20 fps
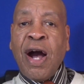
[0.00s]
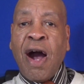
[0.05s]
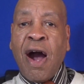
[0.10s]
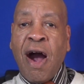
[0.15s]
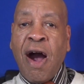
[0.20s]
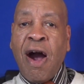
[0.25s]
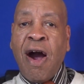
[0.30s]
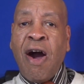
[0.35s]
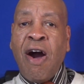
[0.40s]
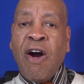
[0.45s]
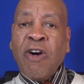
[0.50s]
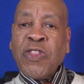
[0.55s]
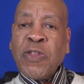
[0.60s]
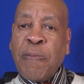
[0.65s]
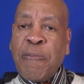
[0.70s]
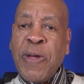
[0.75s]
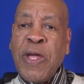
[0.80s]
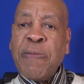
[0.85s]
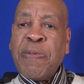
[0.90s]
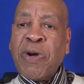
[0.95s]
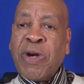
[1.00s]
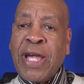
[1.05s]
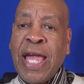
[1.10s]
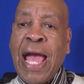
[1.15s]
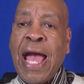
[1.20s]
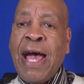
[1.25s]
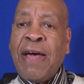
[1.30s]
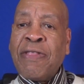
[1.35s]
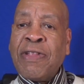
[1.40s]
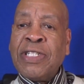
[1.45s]
All the people
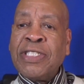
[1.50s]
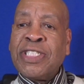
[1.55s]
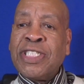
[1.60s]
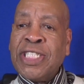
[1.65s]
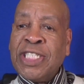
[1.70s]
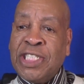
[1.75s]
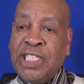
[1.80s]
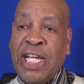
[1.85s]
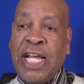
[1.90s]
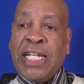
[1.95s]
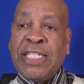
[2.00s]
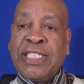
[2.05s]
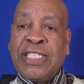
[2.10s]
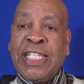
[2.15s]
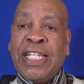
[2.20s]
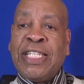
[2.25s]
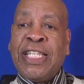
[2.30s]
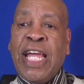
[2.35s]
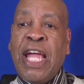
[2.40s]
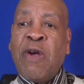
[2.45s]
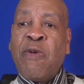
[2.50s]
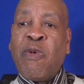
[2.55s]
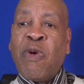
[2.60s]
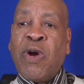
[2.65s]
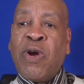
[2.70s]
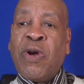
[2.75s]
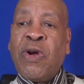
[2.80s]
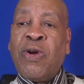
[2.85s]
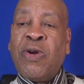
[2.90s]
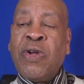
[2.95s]
gathered suggest that they
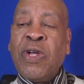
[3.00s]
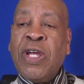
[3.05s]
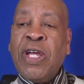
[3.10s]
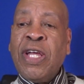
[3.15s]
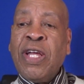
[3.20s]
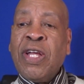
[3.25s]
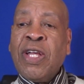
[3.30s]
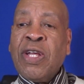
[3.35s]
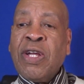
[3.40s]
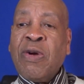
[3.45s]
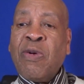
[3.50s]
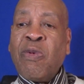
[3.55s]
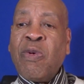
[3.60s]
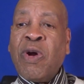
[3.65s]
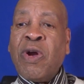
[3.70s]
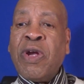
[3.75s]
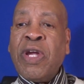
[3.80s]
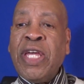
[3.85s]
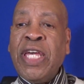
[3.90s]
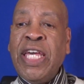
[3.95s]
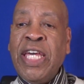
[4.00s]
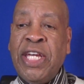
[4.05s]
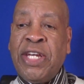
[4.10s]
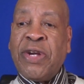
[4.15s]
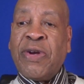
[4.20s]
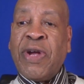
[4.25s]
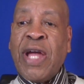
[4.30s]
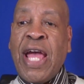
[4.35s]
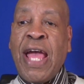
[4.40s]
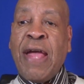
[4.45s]
were
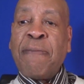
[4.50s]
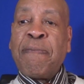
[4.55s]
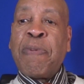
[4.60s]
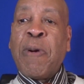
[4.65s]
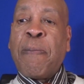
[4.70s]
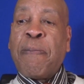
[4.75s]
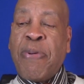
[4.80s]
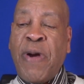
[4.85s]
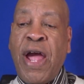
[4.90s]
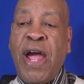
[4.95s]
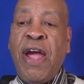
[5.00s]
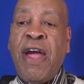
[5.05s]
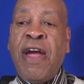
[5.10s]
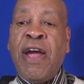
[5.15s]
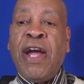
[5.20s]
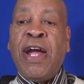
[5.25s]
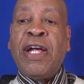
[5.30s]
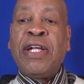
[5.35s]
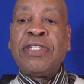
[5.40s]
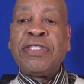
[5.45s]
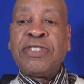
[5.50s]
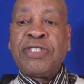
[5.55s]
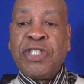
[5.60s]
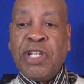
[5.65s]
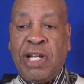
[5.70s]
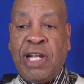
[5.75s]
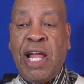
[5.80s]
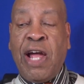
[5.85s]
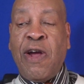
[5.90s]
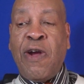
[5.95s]
eager and prepared
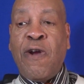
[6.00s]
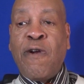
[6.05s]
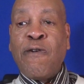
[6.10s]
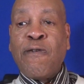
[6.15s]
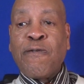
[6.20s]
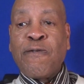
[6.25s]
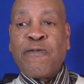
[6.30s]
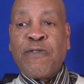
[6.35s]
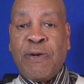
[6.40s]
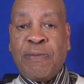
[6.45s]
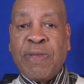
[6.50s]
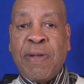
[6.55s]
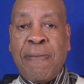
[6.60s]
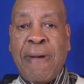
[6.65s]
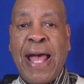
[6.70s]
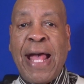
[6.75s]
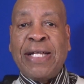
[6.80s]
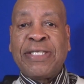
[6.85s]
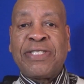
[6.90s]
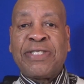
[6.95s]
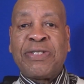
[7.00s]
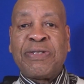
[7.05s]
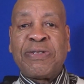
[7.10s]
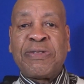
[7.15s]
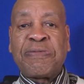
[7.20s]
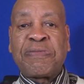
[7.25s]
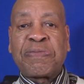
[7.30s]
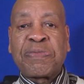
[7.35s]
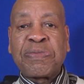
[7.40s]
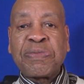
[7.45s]
to learn from the master.
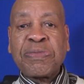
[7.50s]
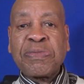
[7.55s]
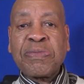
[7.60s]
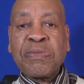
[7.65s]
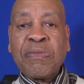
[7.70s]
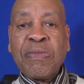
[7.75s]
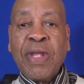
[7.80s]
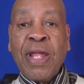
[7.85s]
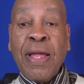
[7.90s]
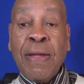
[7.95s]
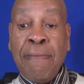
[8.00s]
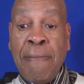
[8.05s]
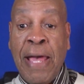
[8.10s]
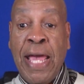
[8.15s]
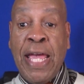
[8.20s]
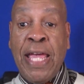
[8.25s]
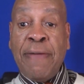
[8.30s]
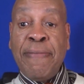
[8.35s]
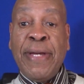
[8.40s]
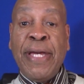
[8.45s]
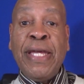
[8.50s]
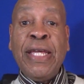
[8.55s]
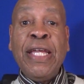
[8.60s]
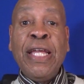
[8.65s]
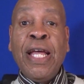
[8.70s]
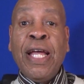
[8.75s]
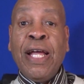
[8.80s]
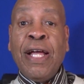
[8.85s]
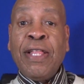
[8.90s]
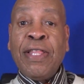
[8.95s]
Maybe
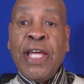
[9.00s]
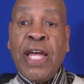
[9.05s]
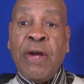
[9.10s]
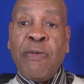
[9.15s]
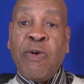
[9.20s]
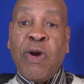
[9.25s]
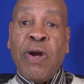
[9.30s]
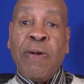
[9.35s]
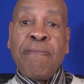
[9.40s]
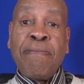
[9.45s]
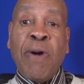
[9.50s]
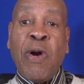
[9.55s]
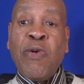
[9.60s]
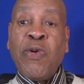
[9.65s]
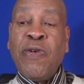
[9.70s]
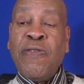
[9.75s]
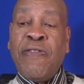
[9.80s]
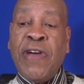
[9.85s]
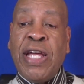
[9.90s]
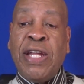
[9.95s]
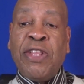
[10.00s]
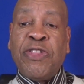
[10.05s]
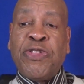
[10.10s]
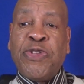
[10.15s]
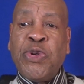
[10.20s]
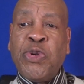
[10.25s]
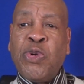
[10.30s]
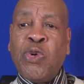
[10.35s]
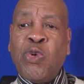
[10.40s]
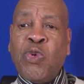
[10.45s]
they were motivated
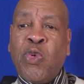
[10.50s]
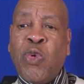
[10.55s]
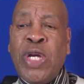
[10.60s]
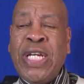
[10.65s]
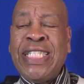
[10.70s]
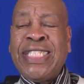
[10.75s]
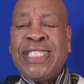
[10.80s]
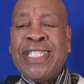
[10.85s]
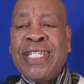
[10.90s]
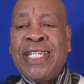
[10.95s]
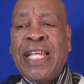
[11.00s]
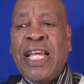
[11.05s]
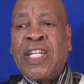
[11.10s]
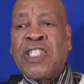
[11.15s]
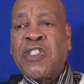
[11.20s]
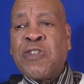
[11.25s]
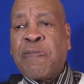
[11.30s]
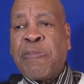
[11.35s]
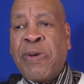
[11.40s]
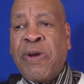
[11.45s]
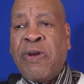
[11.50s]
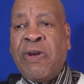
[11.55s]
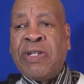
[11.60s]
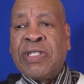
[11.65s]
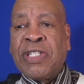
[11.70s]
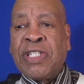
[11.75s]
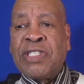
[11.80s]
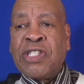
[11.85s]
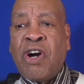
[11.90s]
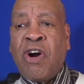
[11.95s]
through recent
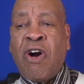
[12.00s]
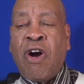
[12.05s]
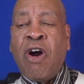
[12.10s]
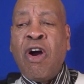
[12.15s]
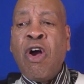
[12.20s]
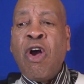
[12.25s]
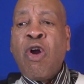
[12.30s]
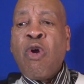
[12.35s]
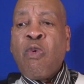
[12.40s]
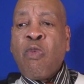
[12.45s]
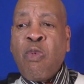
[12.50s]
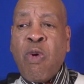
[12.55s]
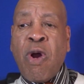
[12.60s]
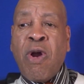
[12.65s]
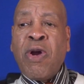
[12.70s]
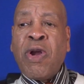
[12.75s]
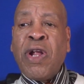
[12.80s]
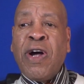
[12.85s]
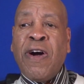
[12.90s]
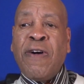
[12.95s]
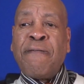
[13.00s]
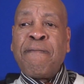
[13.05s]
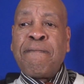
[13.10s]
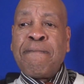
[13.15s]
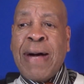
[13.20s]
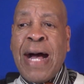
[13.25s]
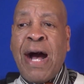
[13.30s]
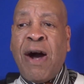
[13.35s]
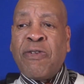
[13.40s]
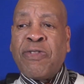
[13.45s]
experiences or word of
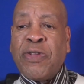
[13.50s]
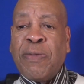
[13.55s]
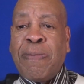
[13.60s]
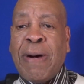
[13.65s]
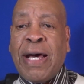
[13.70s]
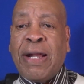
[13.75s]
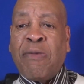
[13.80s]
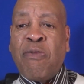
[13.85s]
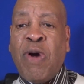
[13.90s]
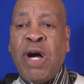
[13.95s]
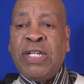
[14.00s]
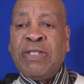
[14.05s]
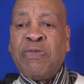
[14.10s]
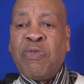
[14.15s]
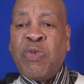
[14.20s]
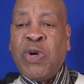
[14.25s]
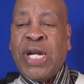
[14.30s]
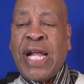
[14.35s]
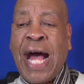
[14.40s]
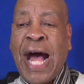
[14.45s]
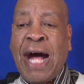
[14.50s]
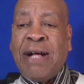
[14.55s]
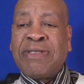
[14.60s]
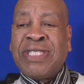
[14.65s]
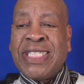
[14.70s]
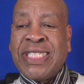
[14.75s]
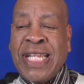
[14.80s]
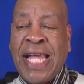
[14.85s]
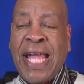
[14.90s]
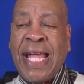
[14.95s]
mouth about what an
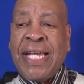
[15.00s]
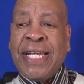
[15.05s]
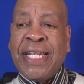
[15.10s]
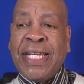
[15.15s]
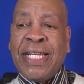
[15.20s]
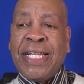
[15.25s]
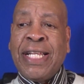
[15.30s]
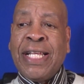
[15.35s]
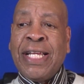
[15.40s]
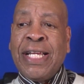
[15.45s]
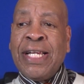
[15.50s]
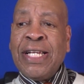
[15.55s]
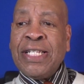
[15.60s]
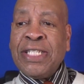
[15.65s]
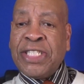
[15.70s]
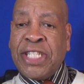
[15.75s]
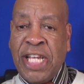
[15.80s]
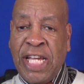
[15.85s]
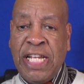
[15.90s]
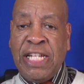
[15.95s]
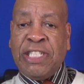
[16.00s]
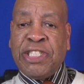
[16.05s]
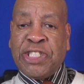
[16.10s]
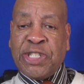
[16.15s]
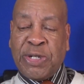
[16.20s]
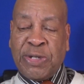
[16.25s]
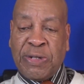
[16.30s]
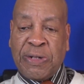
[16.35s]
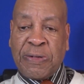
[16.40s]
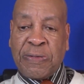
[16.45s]
outstanding
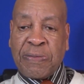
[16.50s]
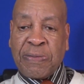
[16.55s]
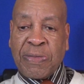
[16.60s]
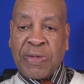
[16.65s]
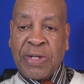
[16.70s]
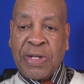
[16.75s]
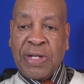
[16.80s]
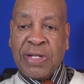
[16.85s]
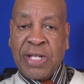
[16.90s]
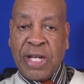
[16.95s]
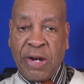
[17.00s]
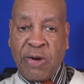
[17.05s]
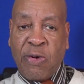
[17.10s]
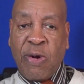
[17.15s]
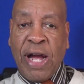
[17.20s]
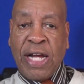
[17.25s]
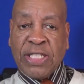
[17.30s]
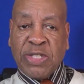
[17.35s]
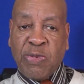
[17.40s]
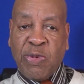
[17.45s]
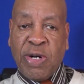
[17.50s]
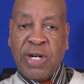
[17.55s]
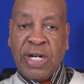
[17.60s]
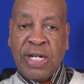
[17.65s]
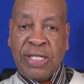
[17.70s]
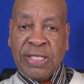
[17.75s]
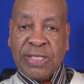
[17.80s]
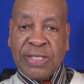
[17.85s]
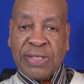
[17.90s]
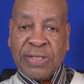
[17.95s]
teacher that Christ
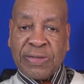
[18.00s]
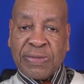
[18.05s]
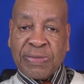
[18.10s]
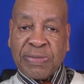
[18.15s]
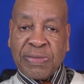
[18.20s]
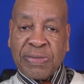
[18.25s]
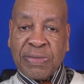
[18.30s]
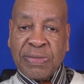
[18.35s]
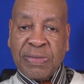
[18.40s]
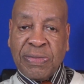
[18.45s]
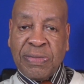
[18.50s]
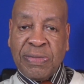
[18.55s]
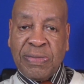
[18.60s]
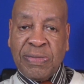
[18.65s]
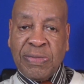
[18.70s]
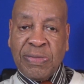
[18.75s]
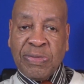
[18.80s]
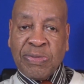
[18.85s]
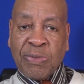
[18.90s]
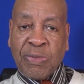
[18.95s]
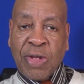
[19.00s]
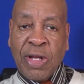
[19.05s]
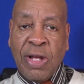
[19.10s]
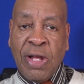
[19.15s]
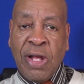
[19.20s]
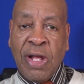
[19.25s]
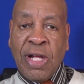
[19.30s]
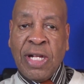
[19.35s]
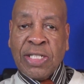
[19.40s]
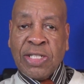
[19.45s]
was.
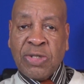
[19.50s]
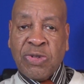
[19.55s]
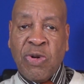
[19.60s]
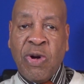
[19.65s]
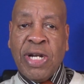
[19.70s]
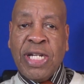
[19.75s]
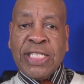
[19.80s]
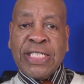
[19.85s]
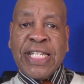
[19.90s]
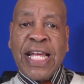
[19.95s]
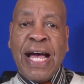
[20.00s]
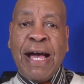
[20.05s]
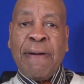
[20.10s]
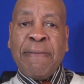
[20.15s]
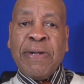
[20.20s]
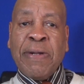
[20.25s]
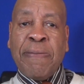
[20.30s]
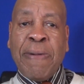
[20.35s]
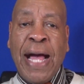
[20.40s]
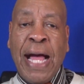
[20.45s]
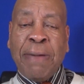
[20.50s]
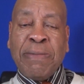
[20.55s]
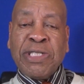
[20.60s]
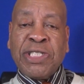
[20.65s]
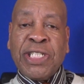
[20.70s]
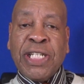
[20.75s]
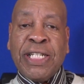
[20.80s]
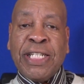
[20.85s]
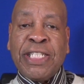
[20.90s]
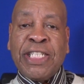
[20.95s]
So during this time, the Bible
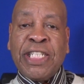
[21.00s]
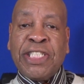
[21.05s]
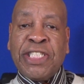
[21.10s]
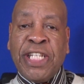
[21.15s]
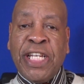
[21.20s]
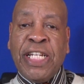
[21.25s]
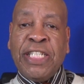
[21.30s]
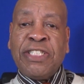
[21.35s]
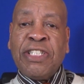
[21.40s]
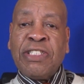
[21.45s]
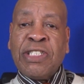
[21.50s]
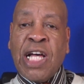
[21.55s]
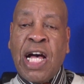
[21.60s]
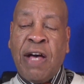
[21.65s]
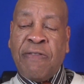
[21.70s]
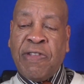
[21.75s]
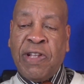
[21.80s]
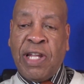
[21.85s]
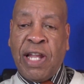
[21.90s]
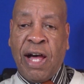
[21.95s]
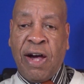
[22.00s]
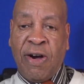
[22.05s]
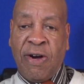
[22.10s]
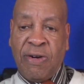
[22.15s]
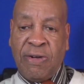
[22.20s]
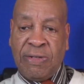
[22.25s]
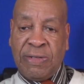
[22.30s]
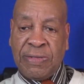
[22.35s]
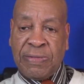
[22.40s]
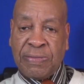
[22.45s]
says that the teachers of the law
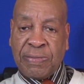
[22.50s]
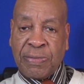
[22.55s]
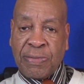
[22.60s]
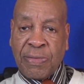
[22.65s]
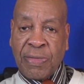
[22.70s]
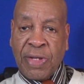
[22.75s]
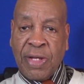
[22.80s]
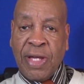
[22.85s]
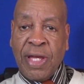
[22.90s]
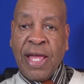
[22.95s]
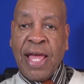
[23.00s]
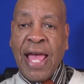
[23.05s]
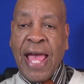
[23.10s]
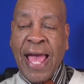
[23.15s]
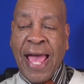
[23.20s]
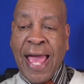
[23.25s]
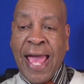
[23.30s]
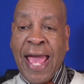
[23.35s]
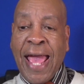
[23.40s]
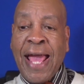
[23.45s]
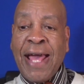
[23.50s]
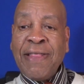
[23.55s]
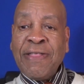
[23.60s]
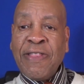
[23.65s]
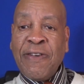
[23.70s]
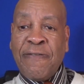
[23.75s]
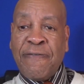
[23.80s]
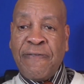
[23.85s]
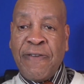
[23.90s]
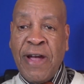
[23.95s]
and
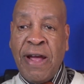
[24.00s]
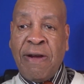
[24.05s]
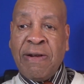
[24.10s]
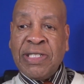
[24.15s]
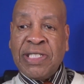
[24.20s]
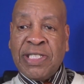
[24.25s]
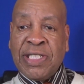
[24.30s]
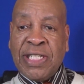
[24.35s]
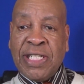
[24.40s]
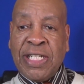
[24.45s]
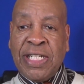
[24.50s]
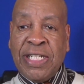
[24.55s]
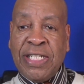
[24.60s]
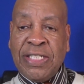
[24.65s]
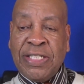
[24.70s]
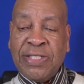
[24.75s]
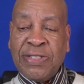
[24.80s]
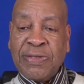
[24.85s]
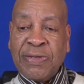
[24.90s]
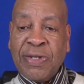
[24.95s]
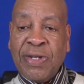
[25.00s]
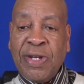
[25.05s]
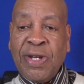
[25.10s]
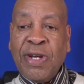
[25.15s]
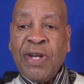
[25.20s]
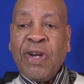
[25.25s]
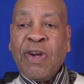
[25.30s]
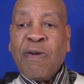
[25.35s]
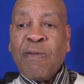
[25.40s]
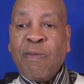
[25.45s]
the Pharisees
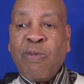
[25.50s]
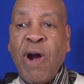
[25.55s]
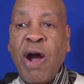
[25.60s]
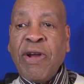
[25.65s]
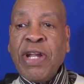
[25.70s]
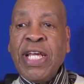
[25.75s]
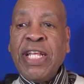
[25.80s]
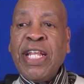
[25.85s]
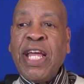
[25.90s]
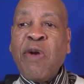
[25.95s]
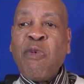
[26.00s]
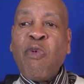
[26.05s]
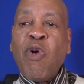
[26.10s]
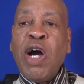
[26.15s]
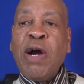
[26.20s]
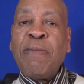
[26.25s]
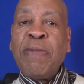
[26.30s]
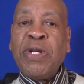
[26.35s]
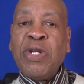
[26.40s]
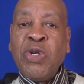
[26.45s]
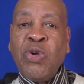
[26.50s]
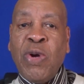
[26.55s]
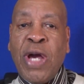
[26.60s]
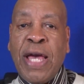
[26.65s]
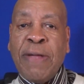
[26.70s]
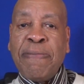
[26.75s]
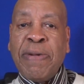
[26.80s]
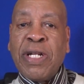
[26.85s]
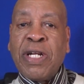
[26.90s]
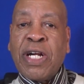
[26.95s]
brought in a woman who
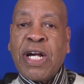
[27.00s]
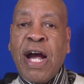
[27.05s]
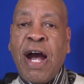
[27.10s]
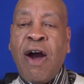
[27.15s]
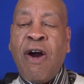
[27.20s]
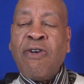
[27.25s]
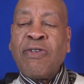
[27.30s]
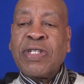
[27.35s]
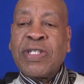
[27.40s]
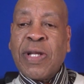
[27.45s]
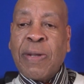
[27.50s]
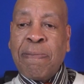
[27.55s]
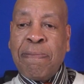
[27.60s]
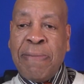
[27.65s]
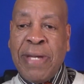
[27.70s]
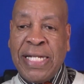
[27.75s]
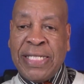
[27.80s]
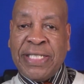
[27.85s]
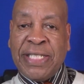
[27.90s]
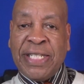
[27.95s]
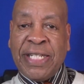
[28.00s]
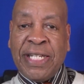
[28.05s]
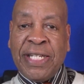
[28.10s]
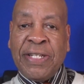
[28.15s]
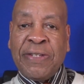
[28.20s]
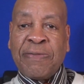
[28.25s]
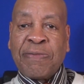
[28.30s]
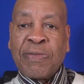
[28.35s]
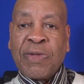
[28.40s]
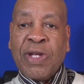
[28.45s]
had been caught
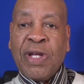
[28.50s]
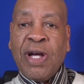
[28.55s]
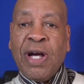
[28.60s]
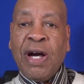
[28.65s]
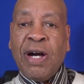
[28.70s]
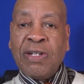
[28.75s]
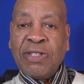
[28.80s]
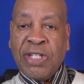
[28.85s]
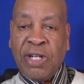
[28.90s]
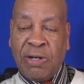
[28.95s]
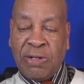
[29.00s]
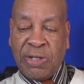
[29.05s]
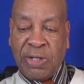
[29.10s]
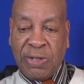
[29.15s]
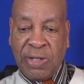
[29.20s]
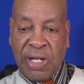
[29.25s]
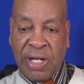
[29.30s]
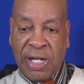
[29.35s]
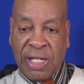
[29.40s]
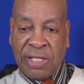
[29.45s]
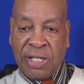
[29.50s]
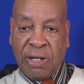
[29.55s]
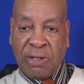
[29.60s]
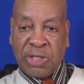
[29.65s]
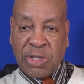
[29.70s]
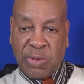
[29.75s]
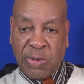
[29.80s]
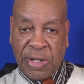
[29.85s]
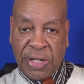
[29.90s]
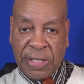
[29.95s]
committing
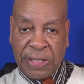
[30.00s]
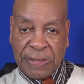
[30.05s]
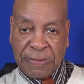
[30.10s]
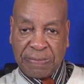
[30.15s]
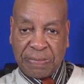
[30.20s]
adultery.